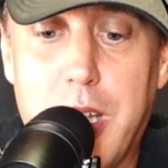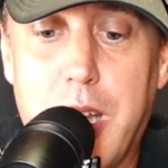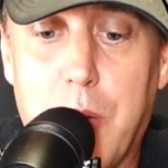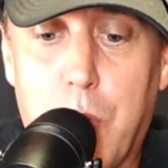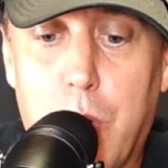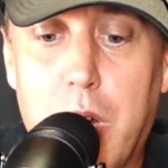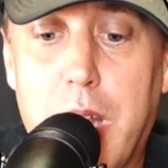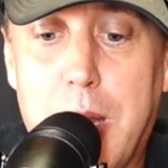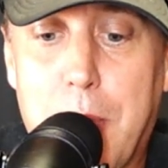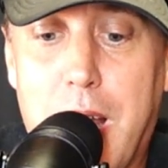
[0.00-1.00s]
and what
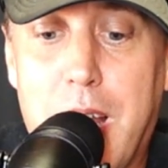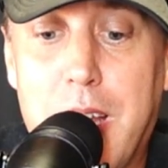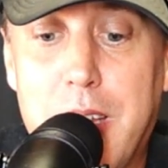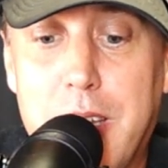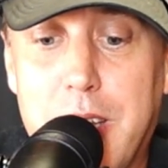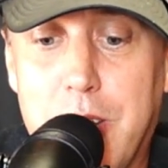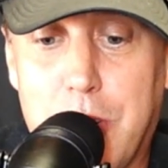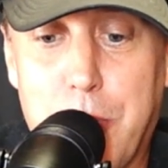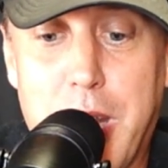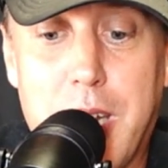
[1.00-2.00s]
am I is a
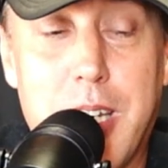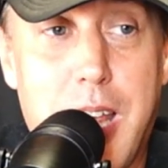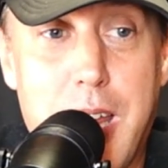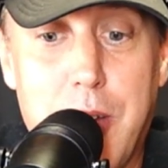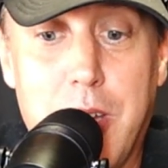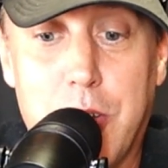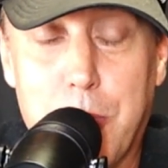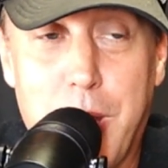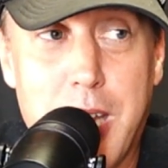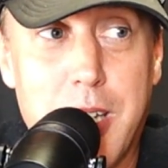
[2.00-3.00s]
man in
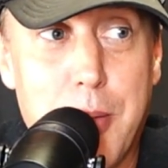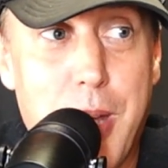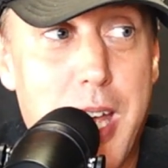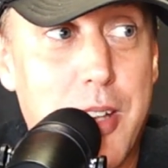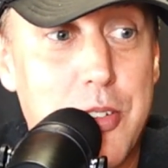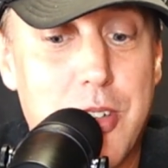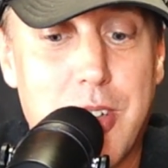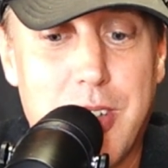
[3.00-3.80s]
a mask.